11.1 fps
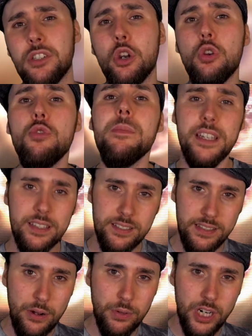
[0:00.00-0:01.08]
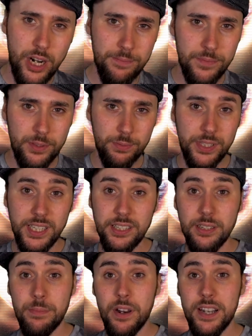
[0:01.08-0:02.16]
gloomiest outcomes
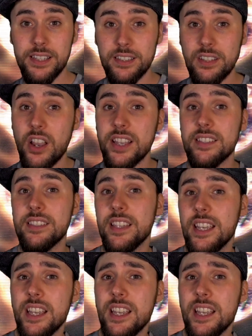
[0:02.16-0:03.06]
predicted by science